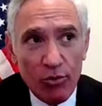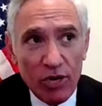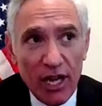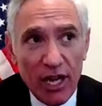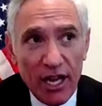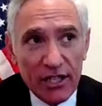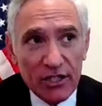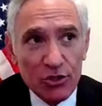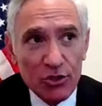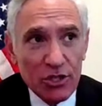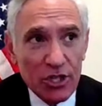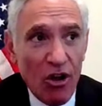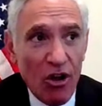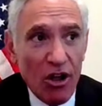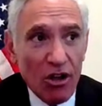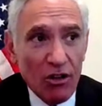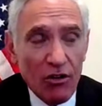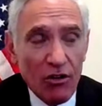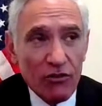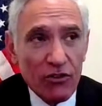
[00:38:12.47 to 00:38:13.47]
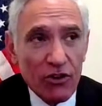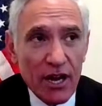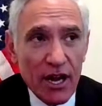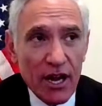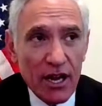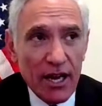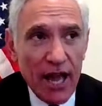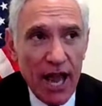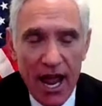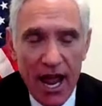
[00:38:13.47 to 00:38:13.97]
Would I do it all over
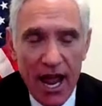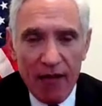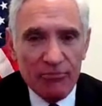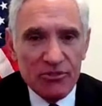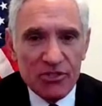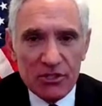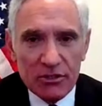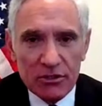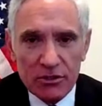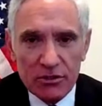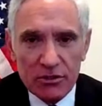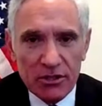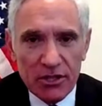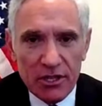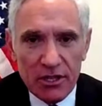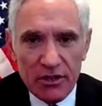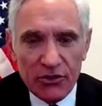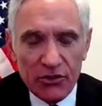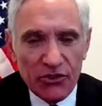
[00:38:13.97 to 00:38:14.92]
again? Absolutely.